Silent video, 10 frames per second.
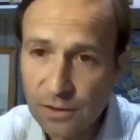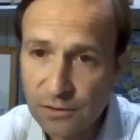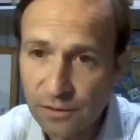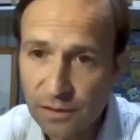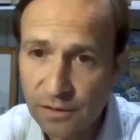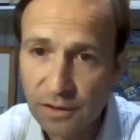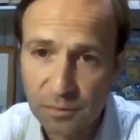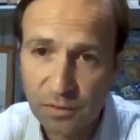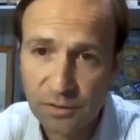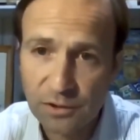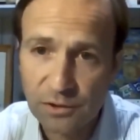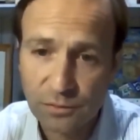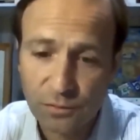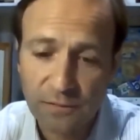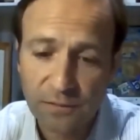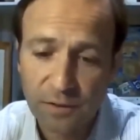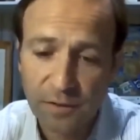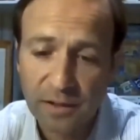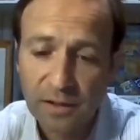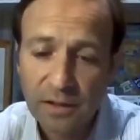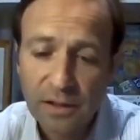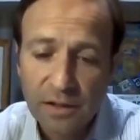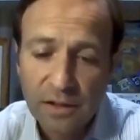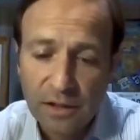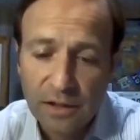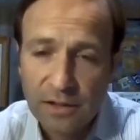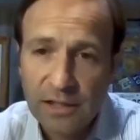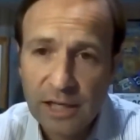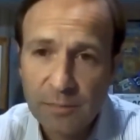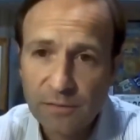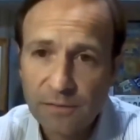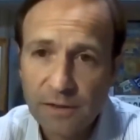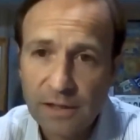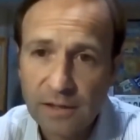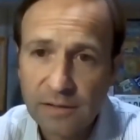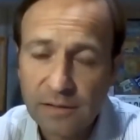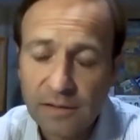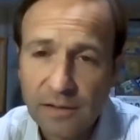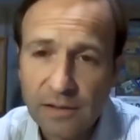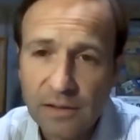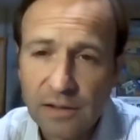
fund the trust fund, and employees would draw from it. In a time of